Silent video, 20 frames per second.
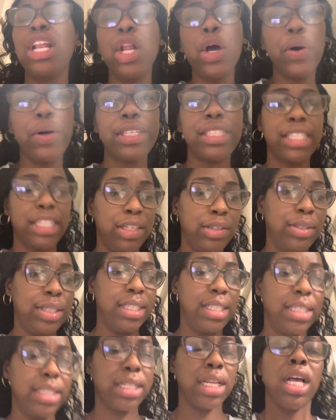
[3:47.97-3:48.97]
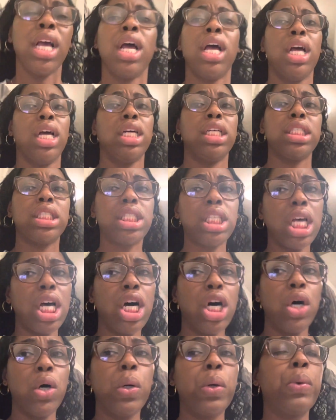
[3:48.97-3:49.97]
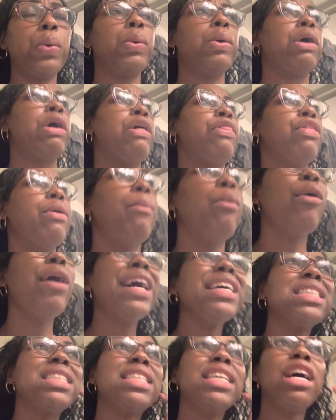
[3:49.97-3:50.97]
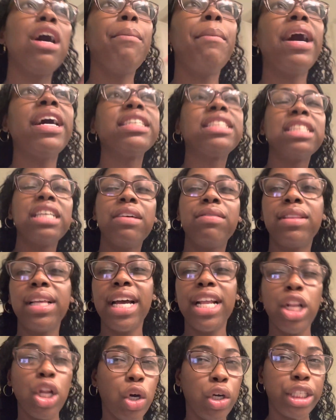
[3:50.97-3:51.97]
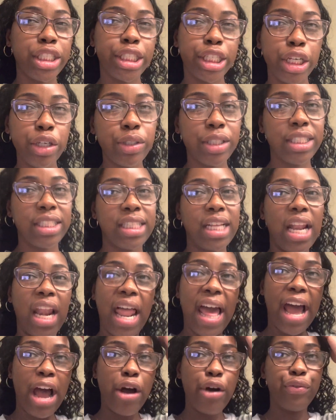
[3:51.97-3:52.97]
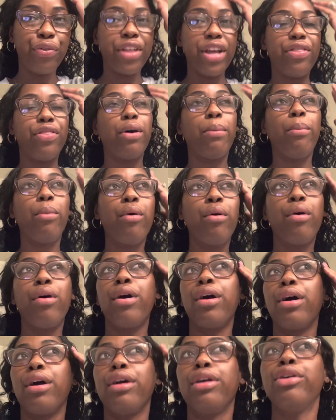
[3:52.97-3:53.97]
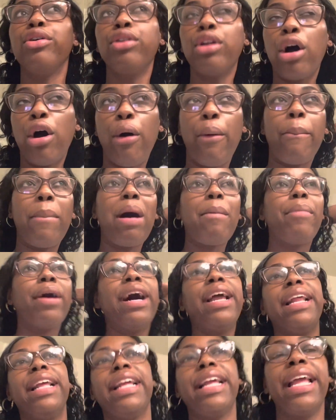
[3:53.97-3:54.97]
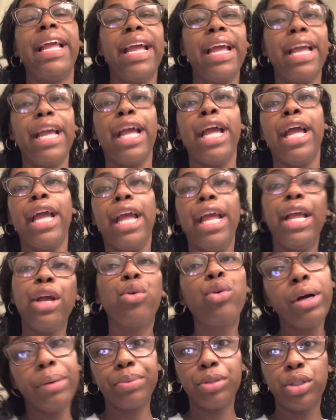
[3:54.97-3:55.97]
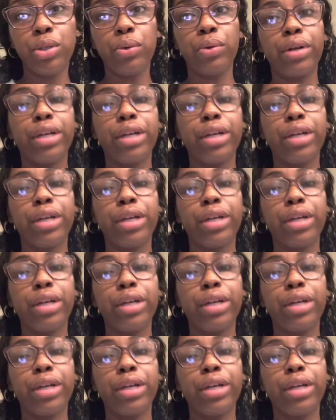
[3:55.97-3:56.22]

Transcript: no excuses. So the more I tell myself that no excuses allowed, then the more, you know, my body get equipped to